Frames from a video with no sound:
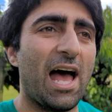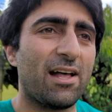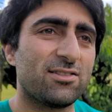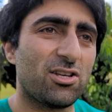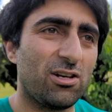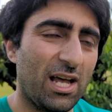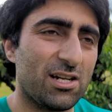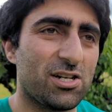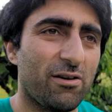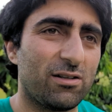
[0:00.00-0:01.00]
and so you get
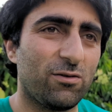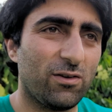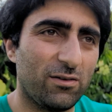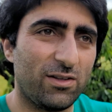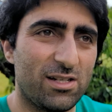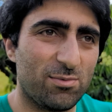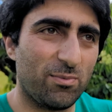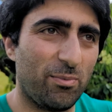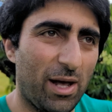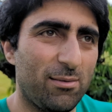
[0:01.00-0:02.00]
cherries full of these
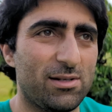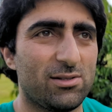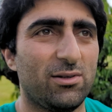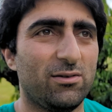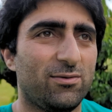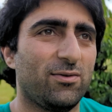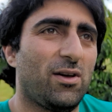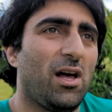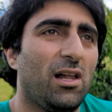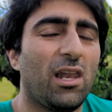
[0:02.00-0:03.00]
baby sort of
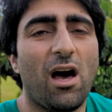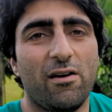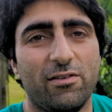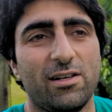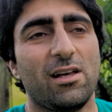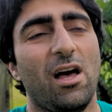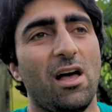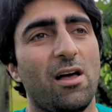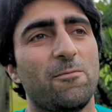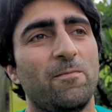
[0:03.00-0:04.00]
larvae,
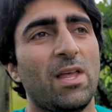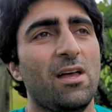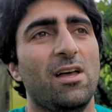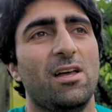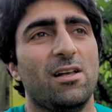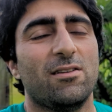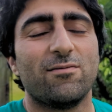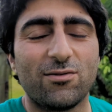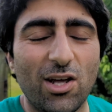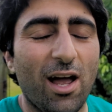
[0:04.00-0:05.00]

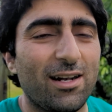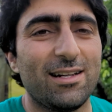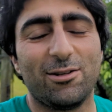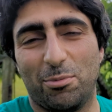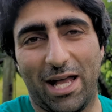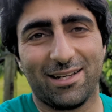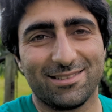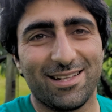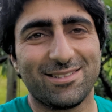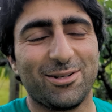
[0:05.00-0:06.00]
tiny little maggots,
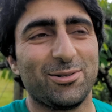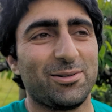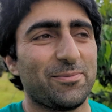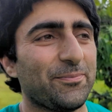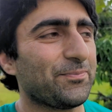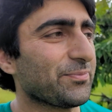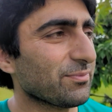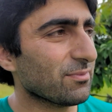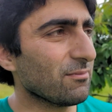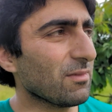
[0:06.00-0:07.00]
let's call them.
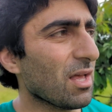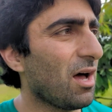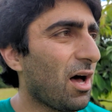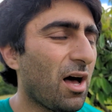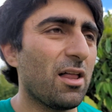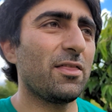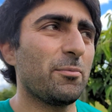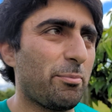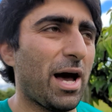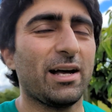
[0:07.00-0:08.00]
The
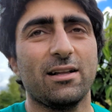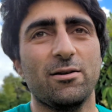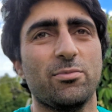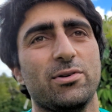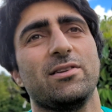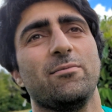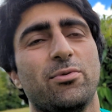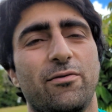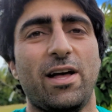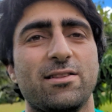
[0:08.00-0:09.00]
bagging them
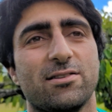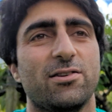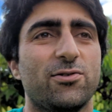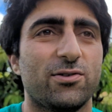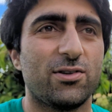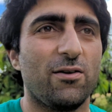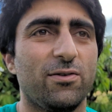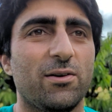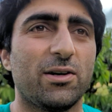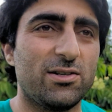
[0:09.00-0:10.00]
prevents the
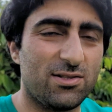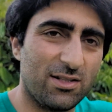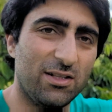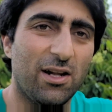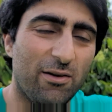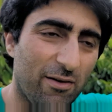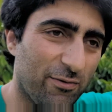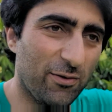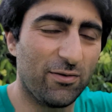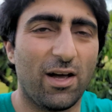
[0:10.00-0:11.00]
Drosophila because, you know, a
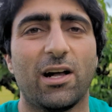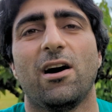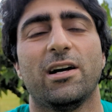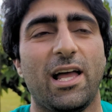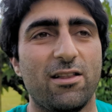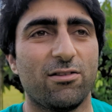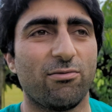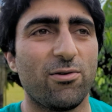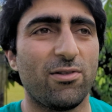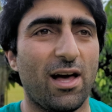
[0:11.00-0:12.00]
fruit fly can't get
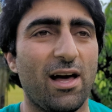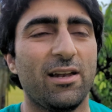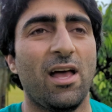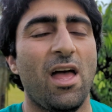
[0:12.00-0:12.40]
through that,